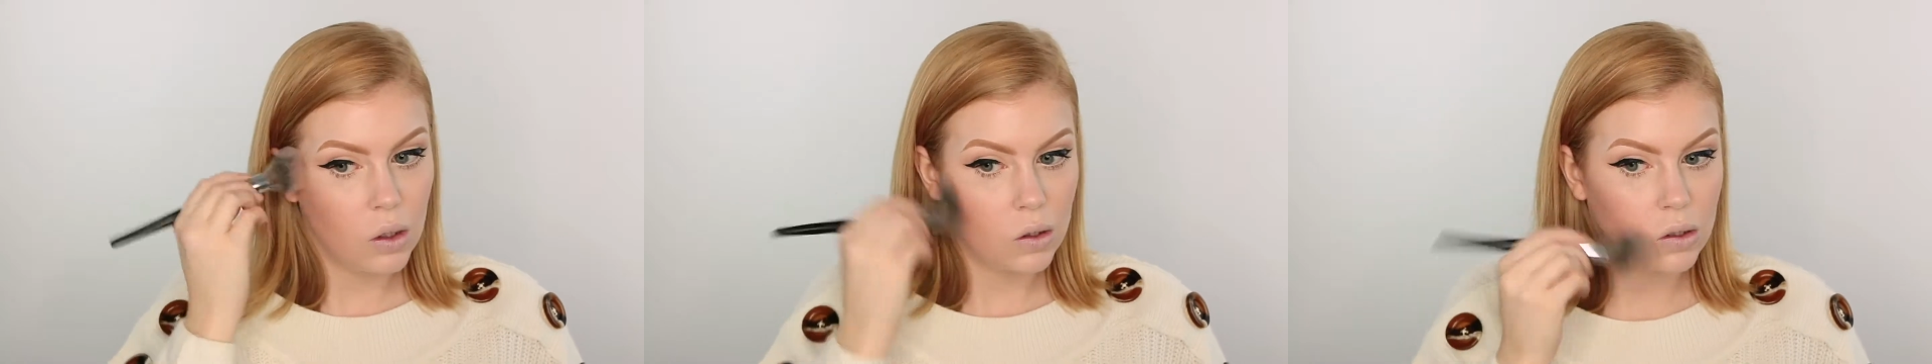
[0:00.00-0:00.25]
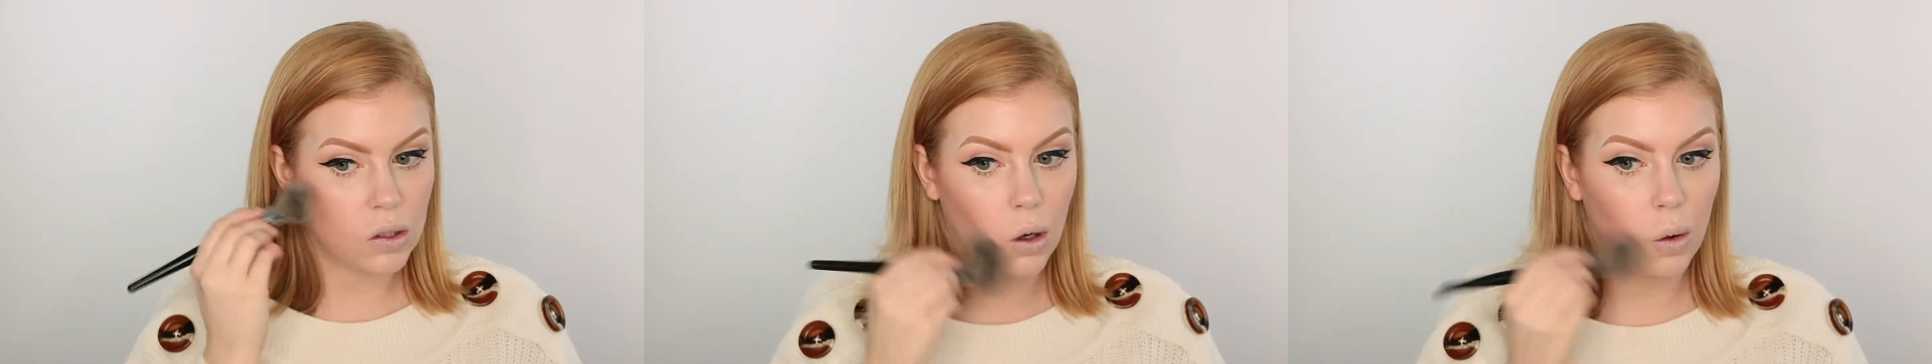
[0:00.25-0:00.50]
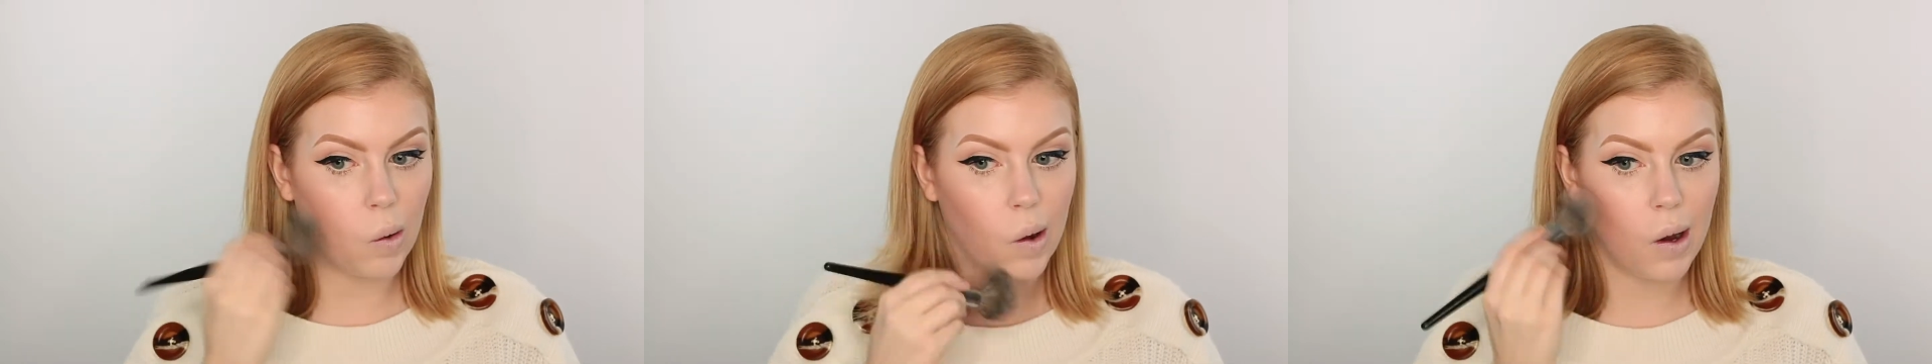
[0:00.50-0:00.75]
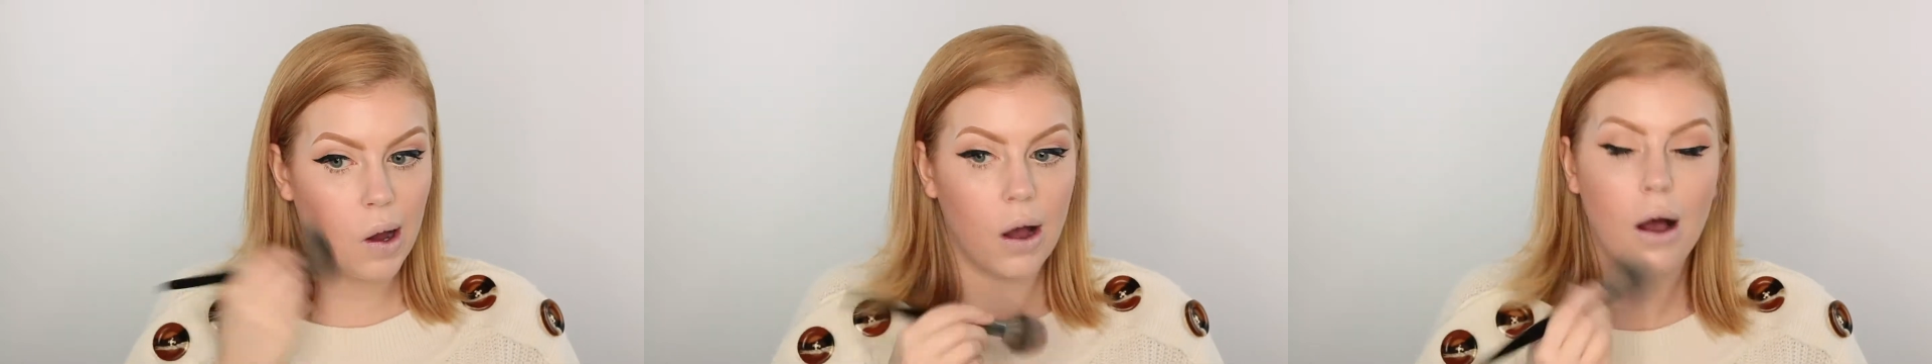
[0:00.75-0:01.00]
so
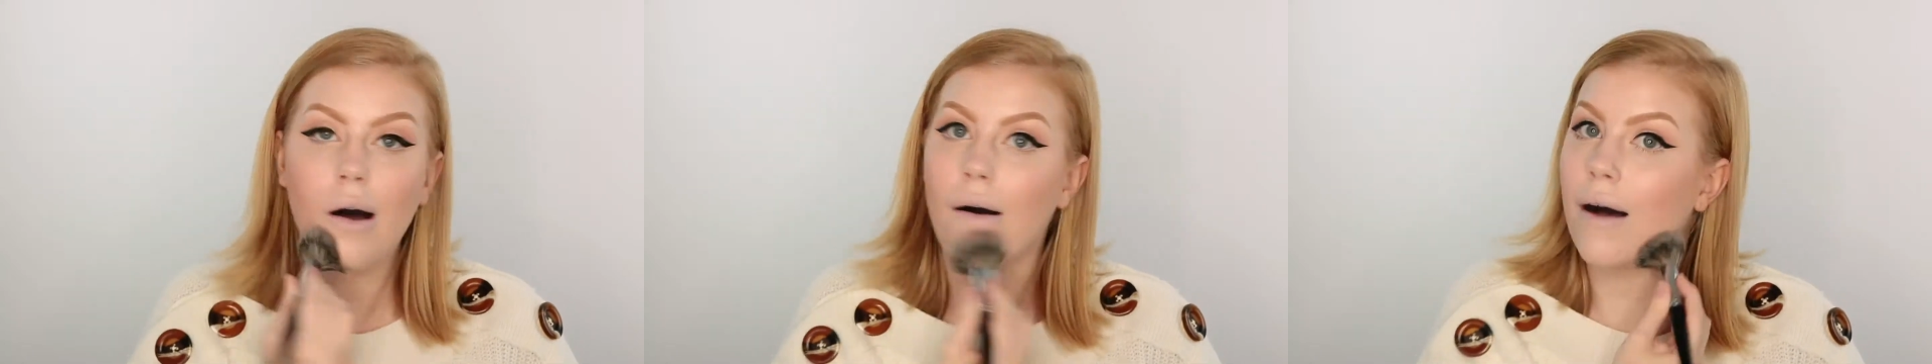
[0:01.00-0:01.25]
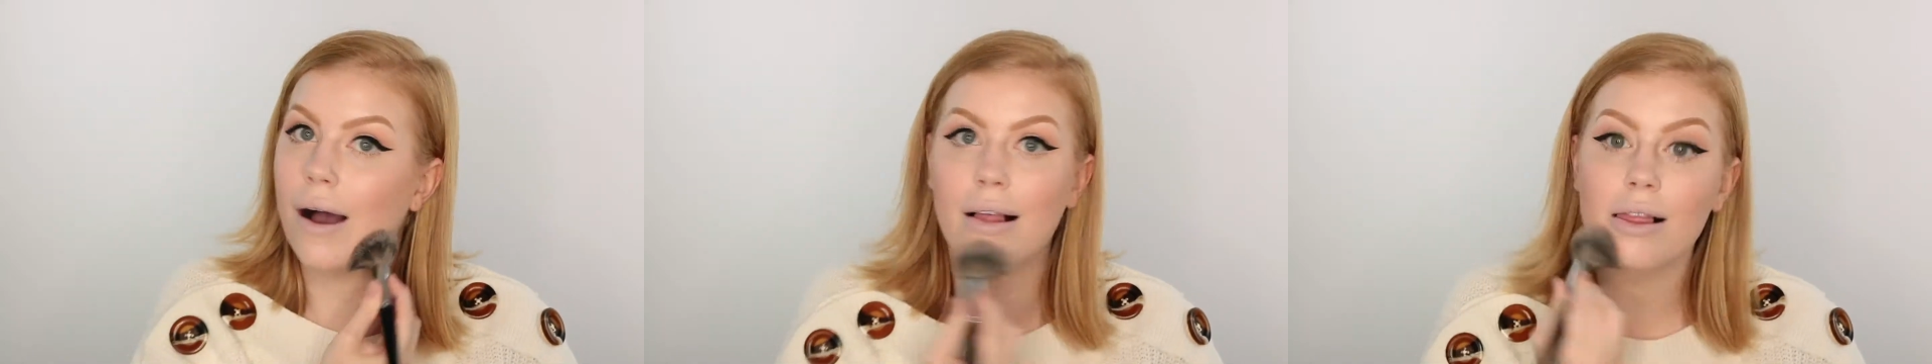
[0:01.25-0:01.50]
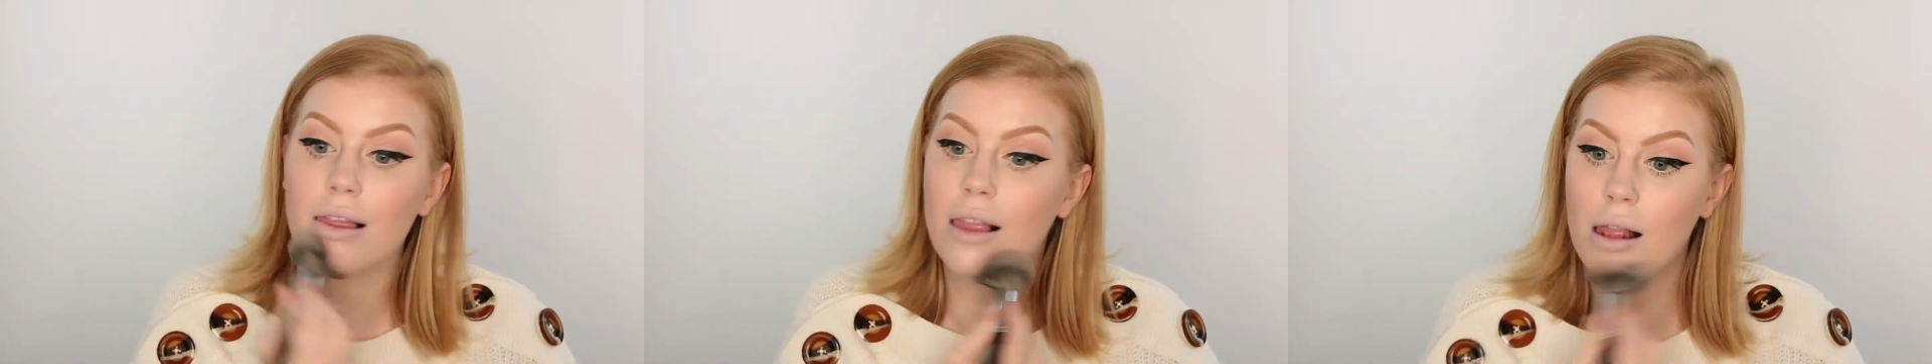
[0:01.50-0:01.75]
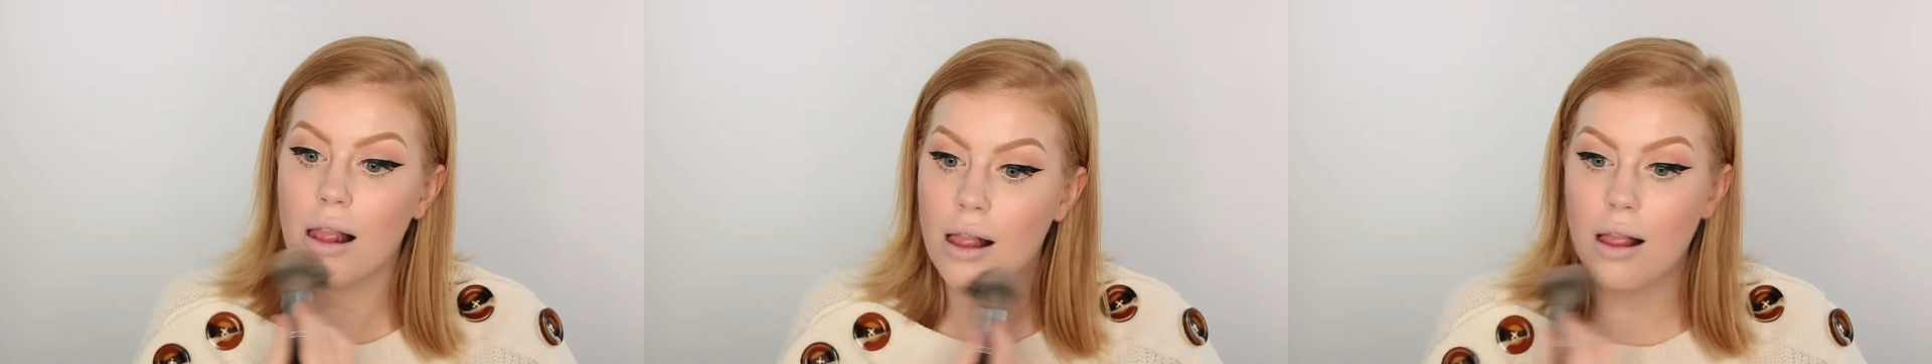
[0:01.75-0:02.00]
I
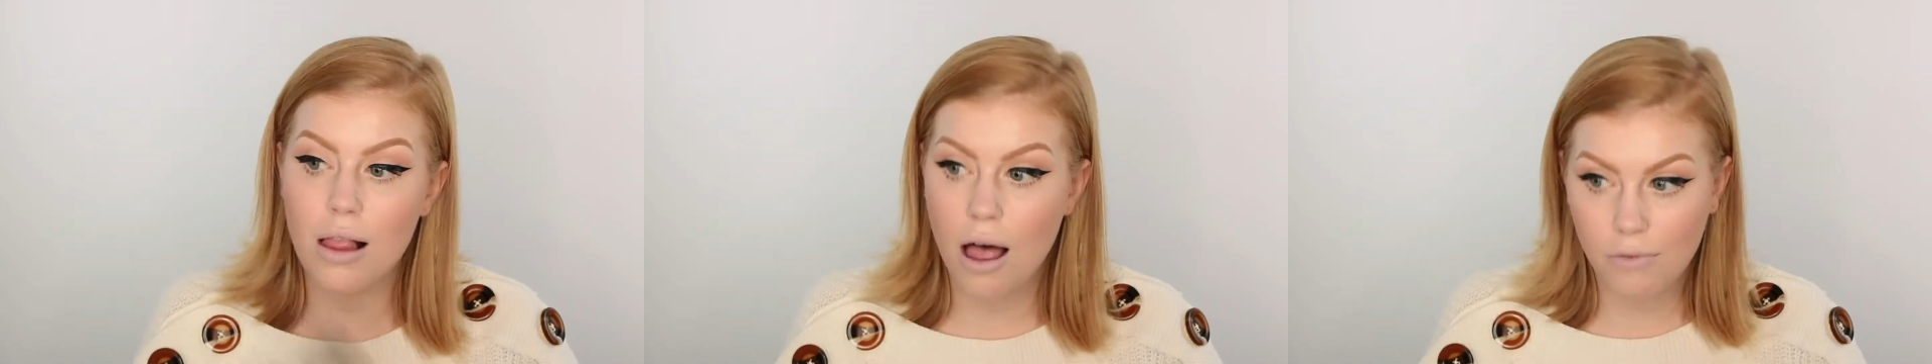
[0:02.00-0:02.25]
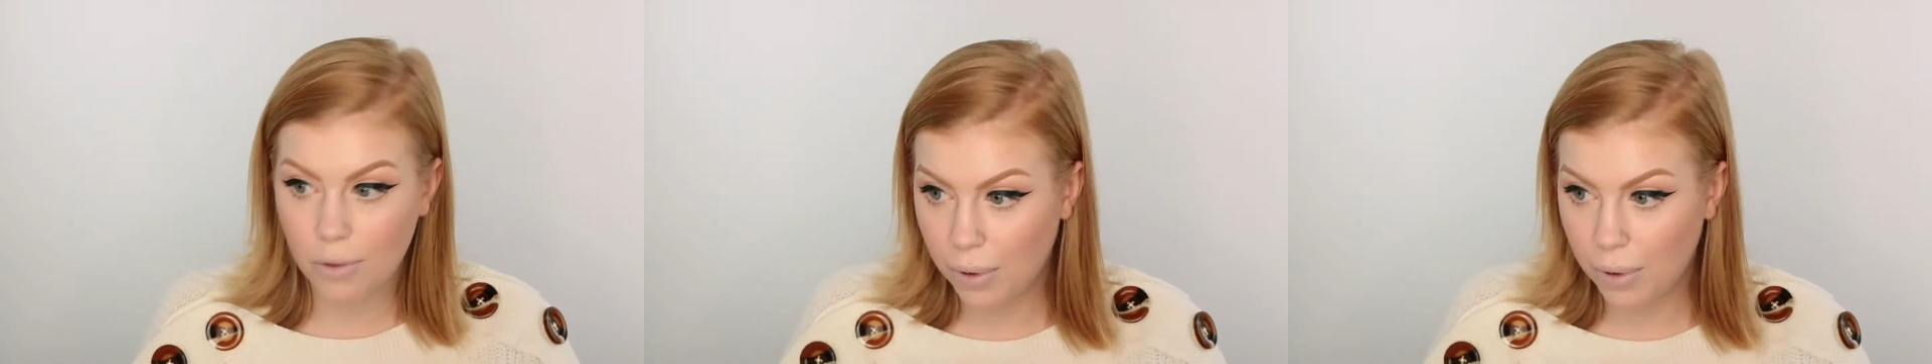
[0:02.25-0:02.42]
love